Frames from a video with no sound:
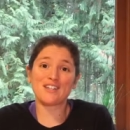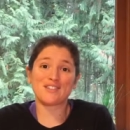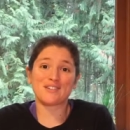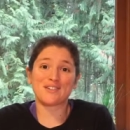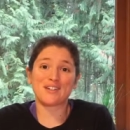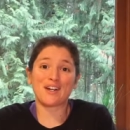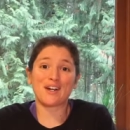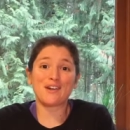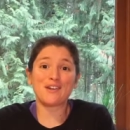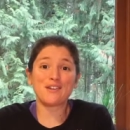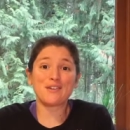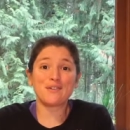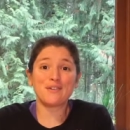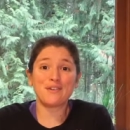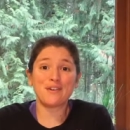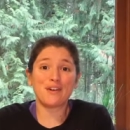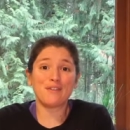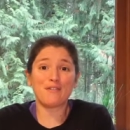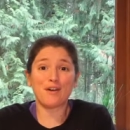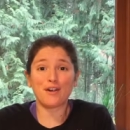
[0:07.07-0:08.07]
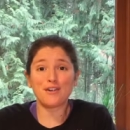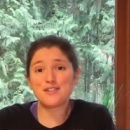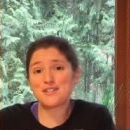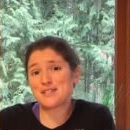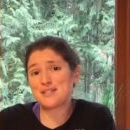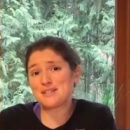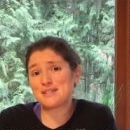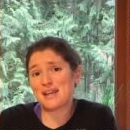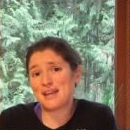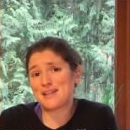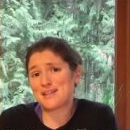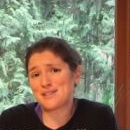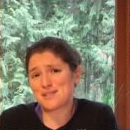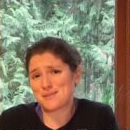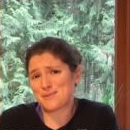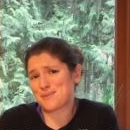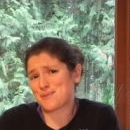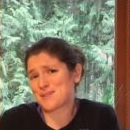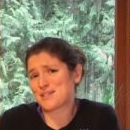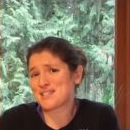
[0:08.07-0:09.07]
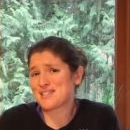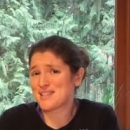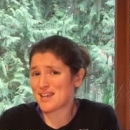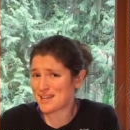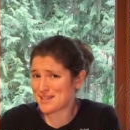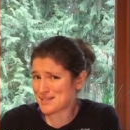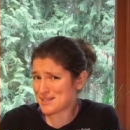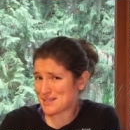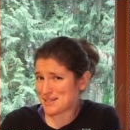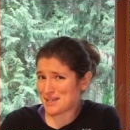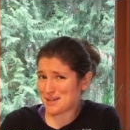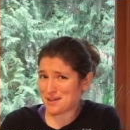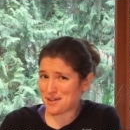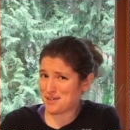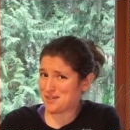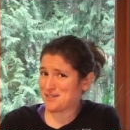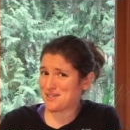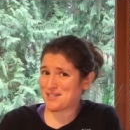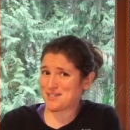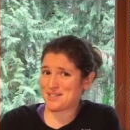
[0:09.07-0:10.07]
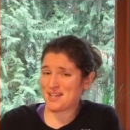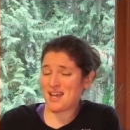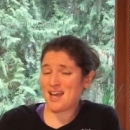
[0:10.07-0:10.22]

during our unit of Artsy Science or Sciency Art.